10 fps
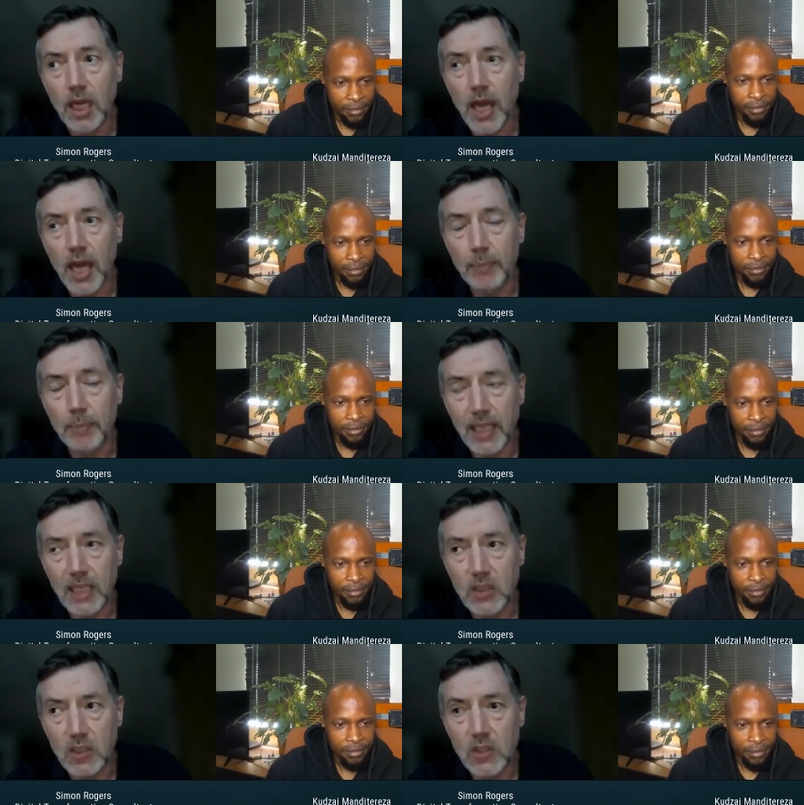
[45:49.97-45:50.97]
Speaker 1: uh,
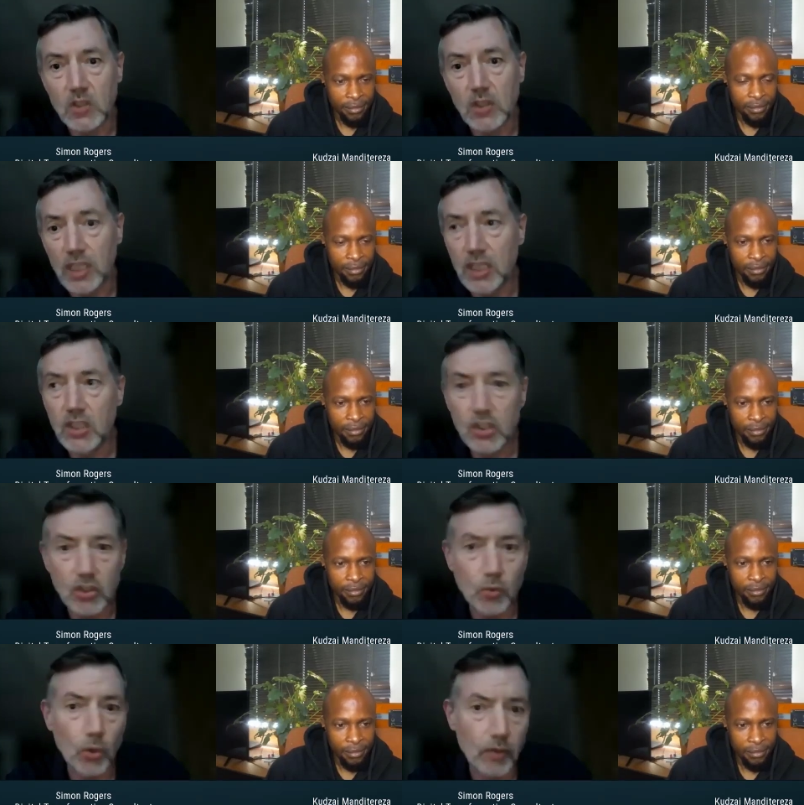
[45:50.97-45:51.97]
applications in
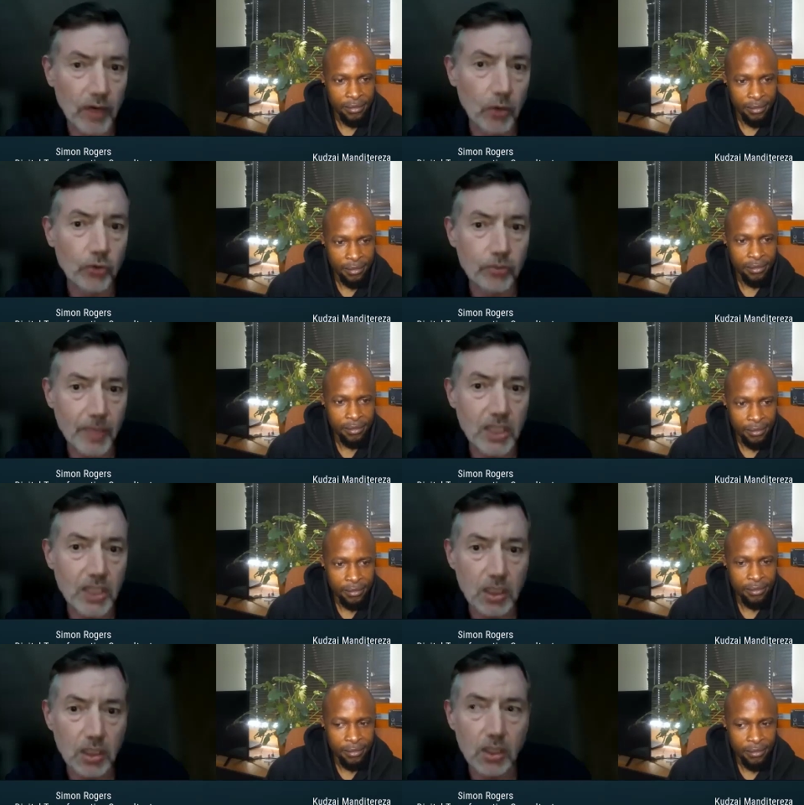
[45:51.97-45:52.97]
addition to all of our
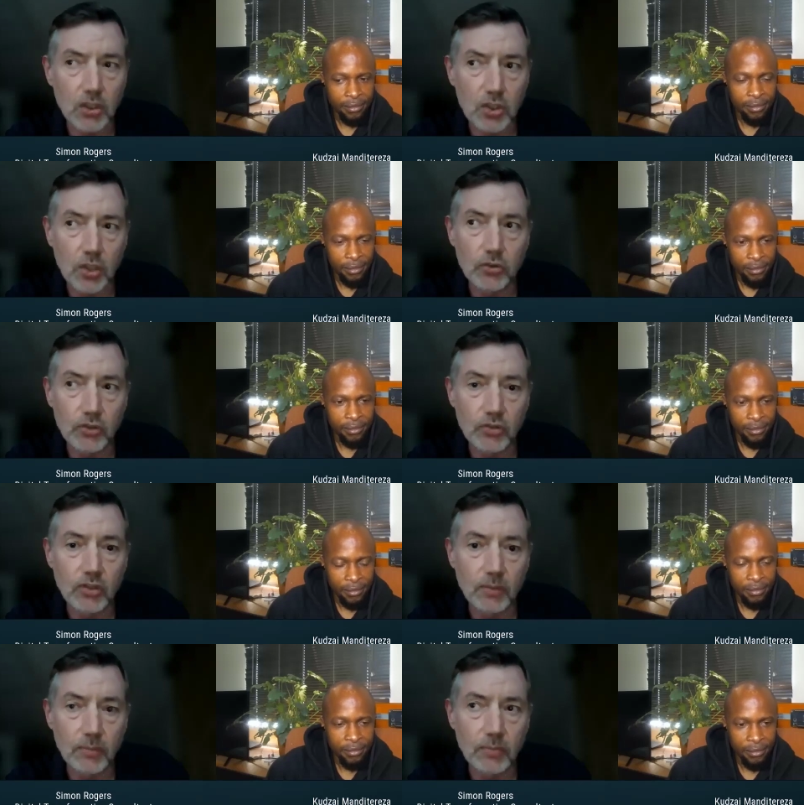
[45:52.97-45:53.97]
automation and control
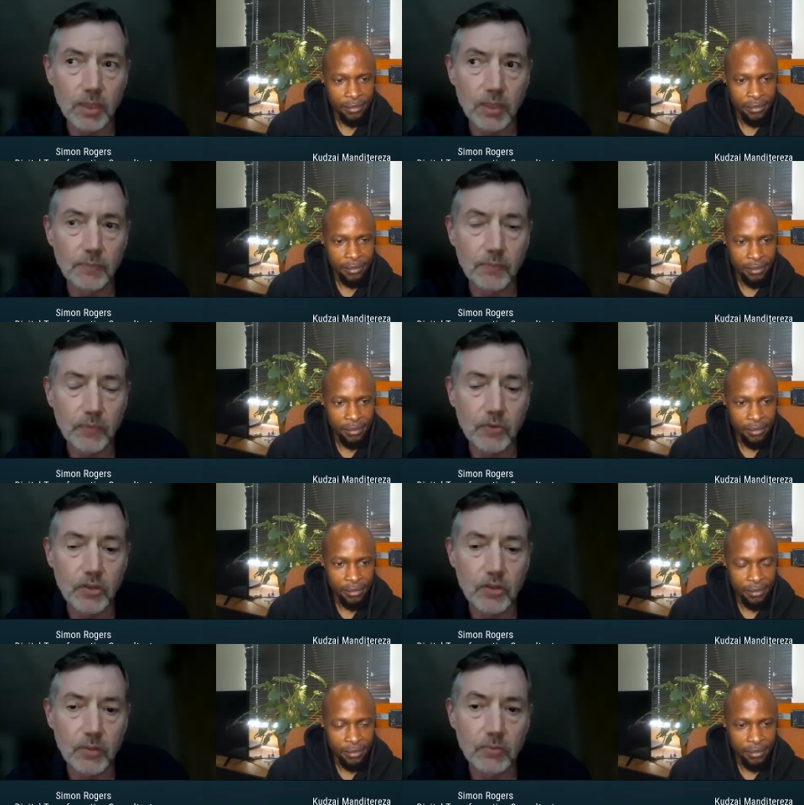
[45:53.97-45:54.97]
system uh,
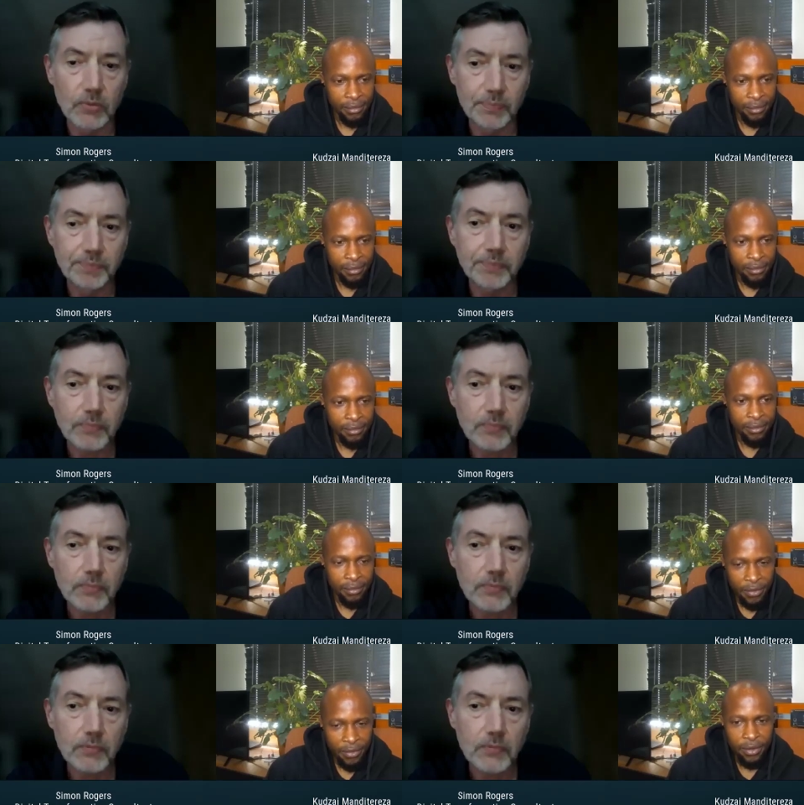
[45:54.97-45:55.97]
systems.
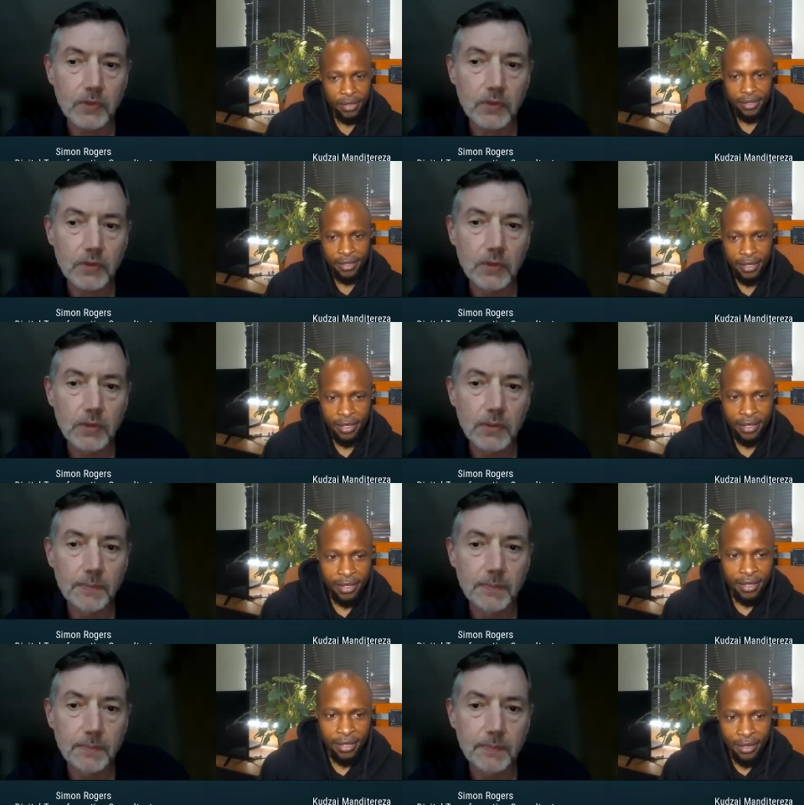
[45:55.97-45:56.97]
Speaker 2: Okay.
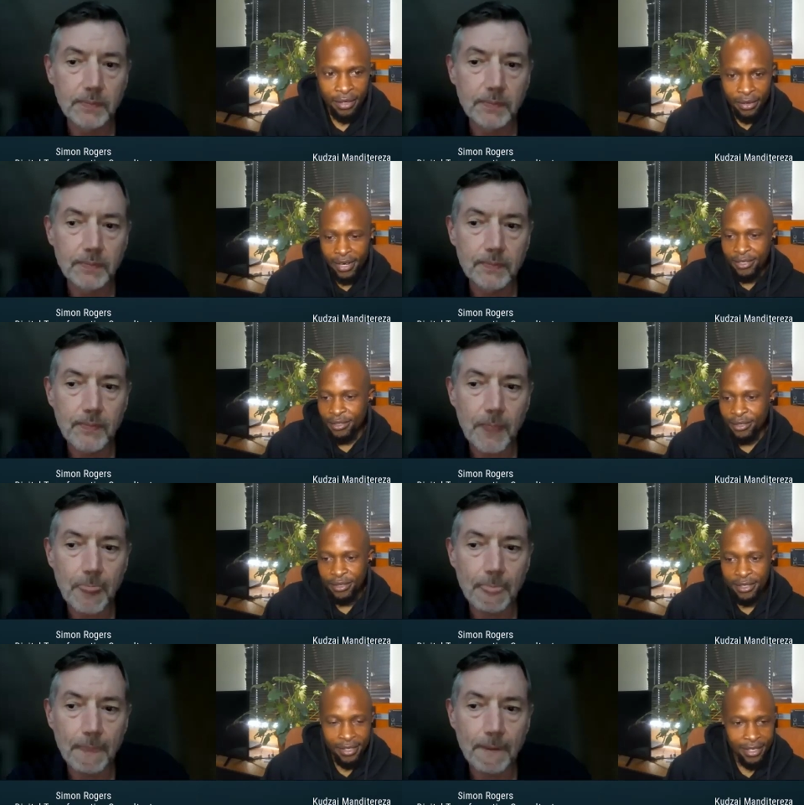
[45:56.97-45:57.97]
All right,
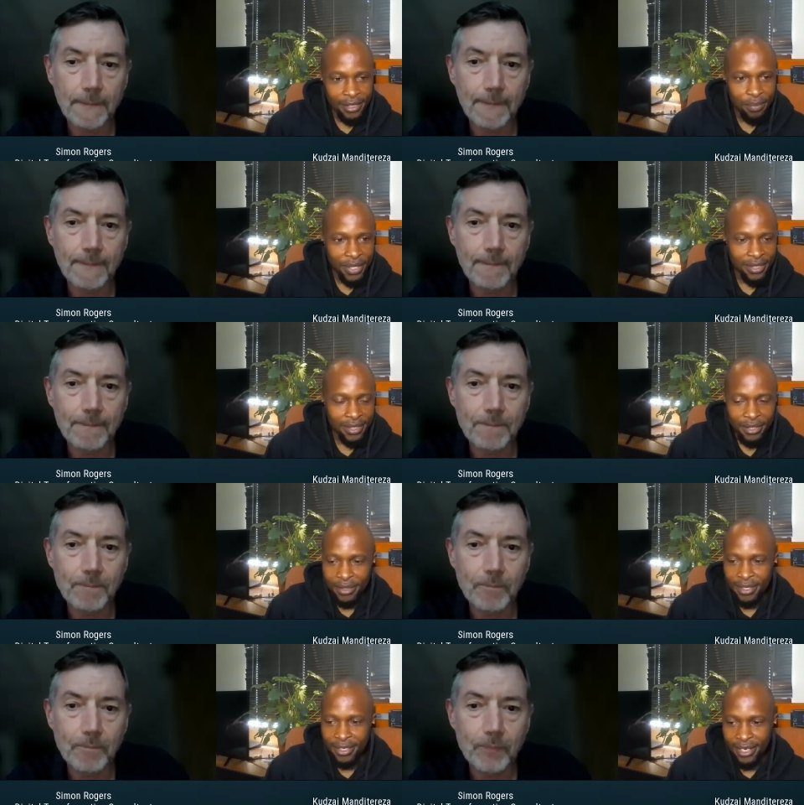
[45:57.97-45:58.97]
so that brings us
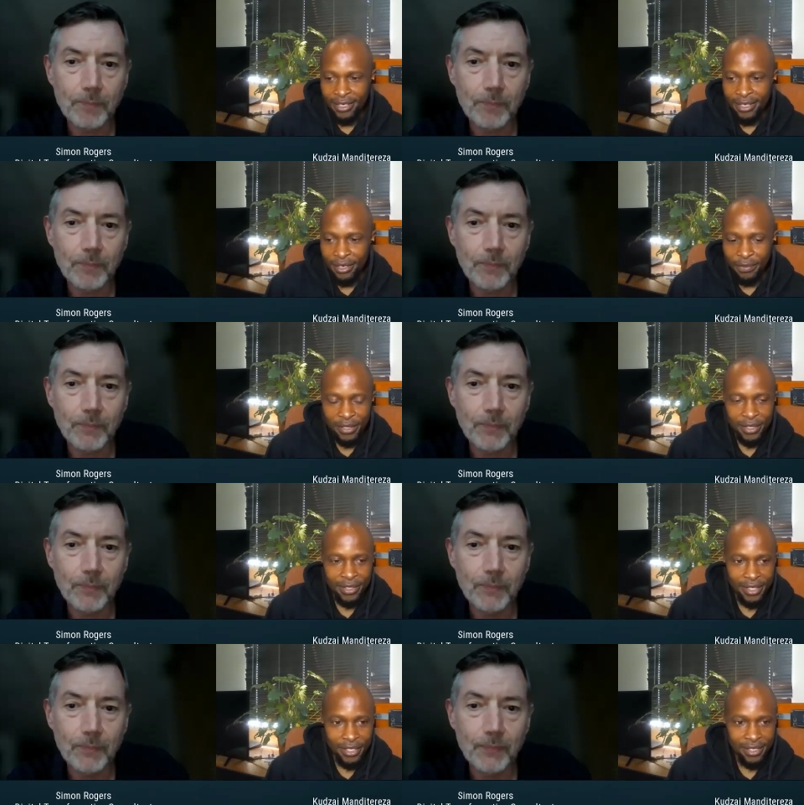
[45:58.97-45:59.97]
to the end of
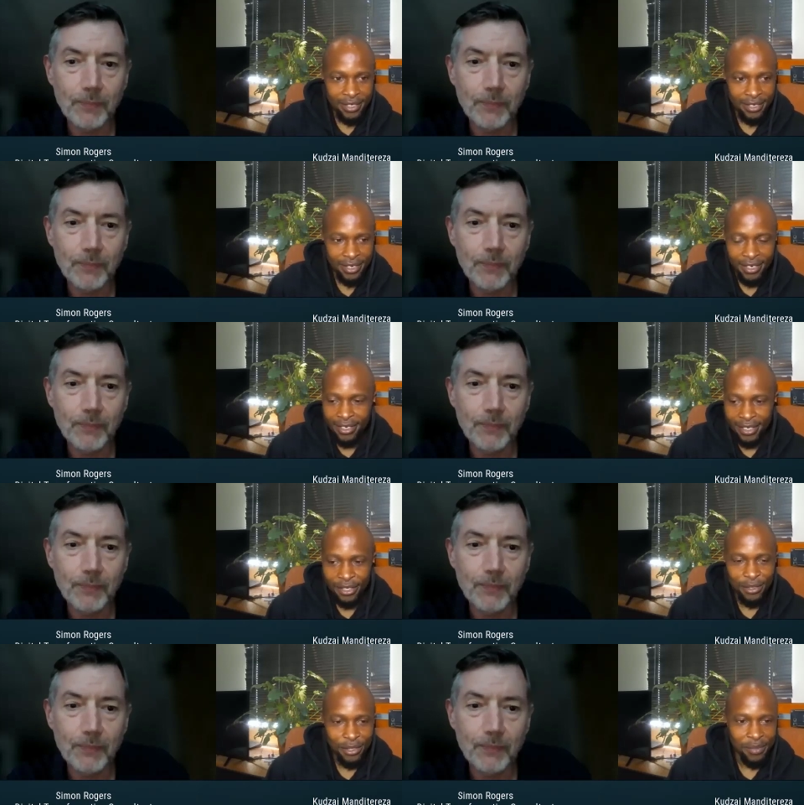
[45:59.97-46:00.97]
this session. Uh,
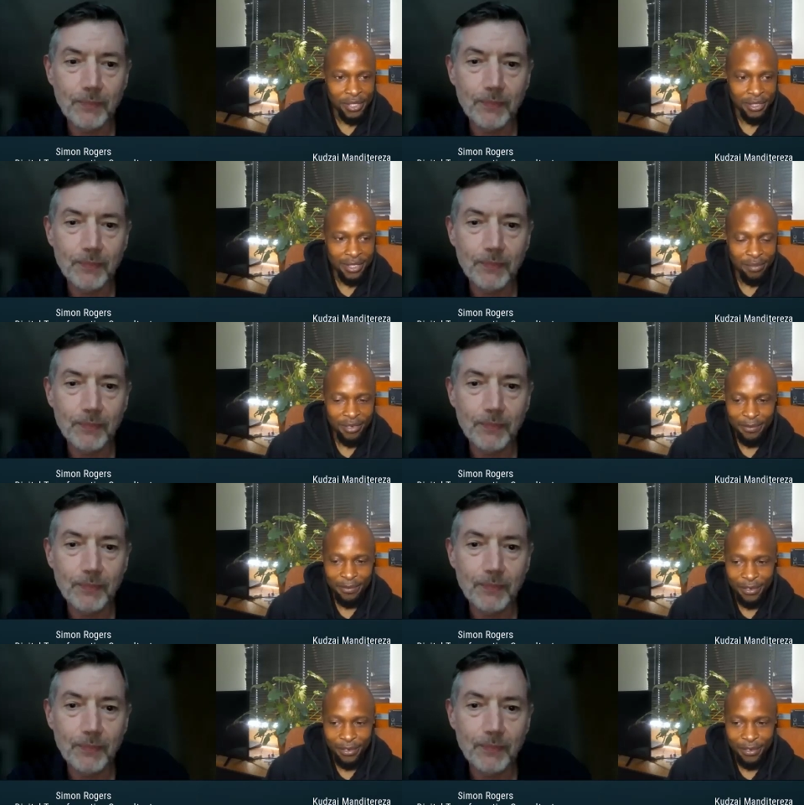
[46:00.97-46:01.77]
thank you so much, Simon,